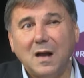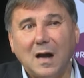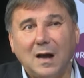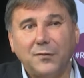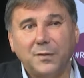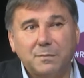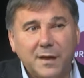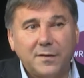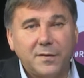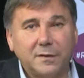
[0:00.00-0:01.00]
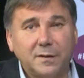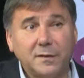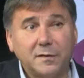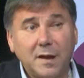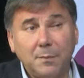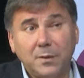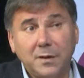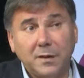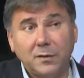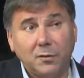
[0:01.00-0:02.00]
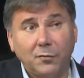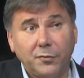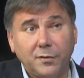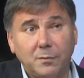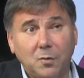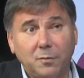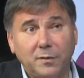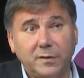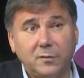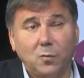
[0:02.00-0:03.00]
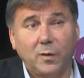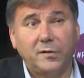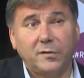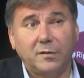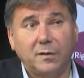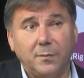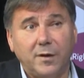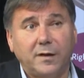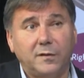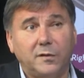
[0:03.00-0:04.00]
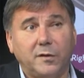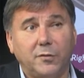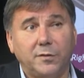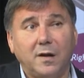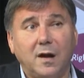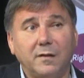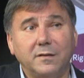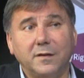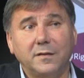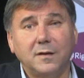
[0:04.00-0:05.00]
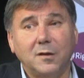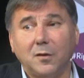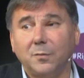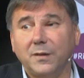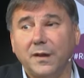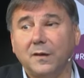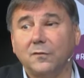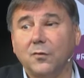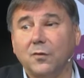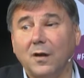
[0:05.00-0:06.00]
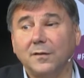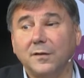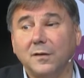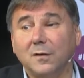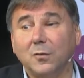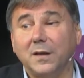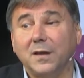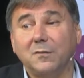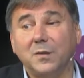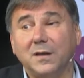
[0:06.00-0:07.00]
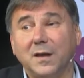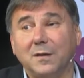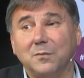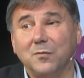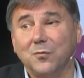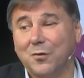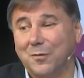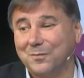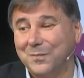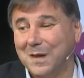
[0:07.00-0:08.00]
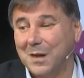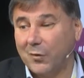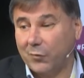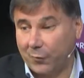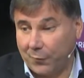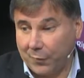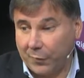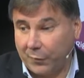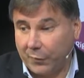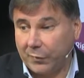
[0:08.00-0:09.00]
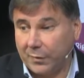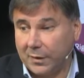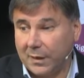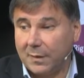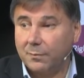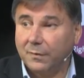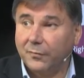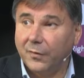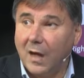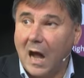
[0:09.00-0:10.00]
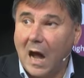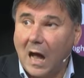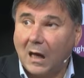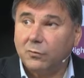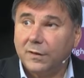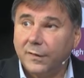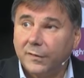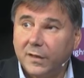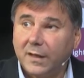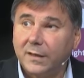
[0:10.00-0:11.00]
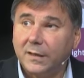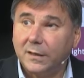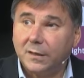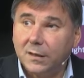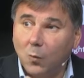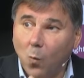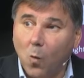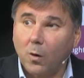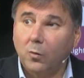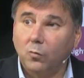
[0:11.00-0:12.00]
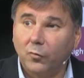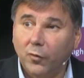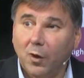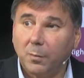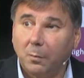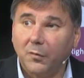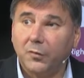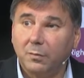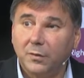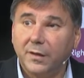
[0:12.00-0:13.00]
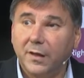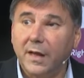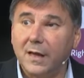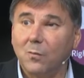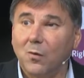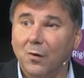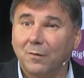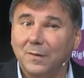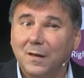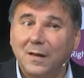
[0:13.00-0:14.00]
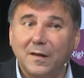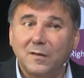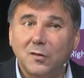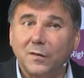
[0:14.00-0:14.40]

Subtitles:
after many things that is happening, and also at the moment in which American security guarantees cannot be taken for granted in the way they have been taken before. So for the certain type of our understanding that the war was not possible here anymore is not